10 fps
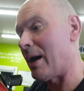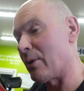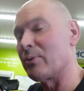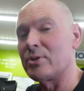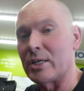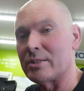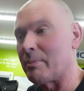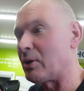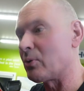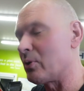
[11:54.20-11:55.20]
how to adjust
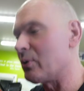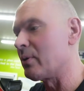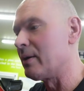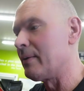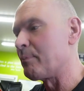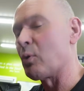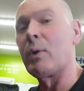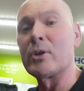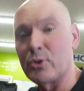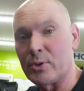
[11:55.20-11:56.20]
them. I don't know
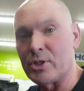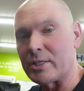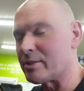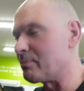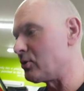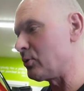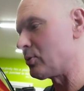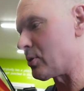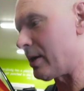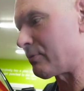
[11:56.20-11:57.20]
where to adjust them
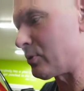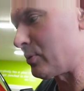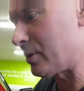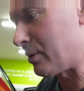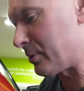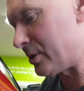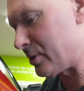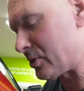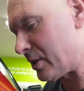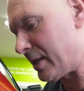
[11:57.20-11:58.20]
to, so I'll have to do a little
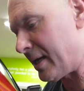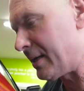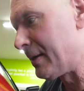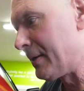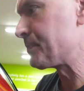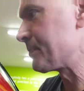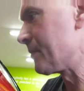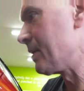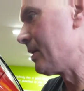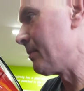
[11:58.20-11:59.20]
research on that.
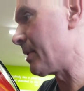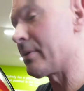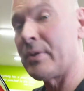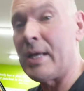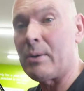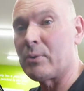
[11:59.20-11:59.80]
But other than that,